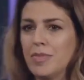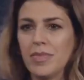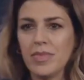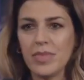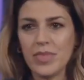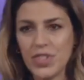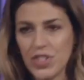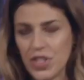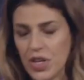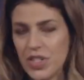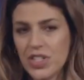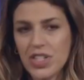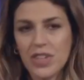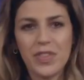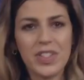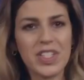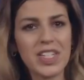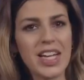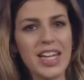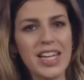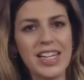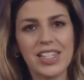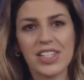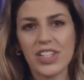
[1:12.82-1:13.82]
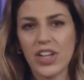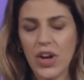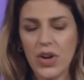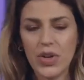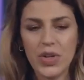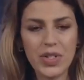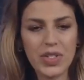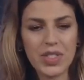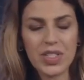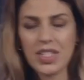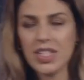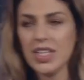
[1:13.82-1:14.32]
turns off his keys,
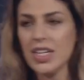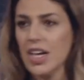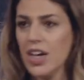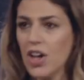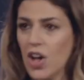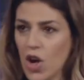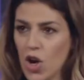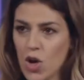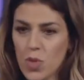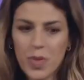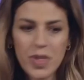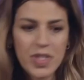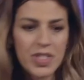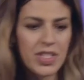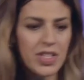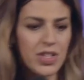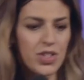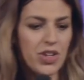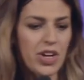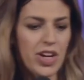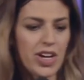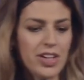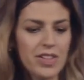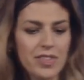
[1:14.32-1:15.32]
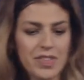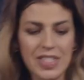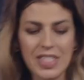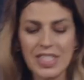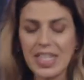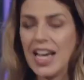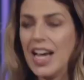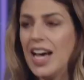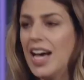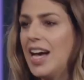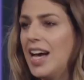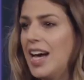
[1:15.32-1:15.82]
opens the trunk of his
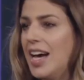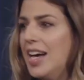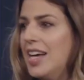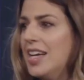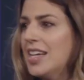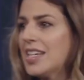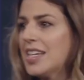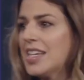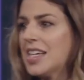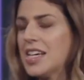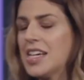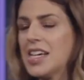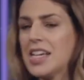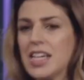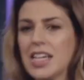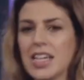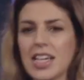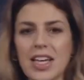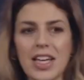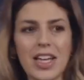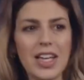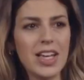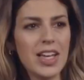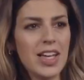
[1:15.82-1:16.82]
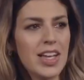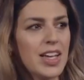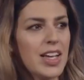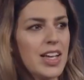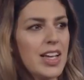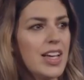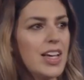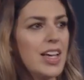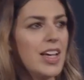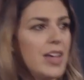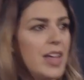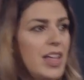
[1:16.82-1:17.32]
car,
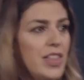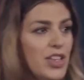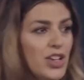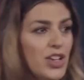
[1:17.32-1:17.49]
and the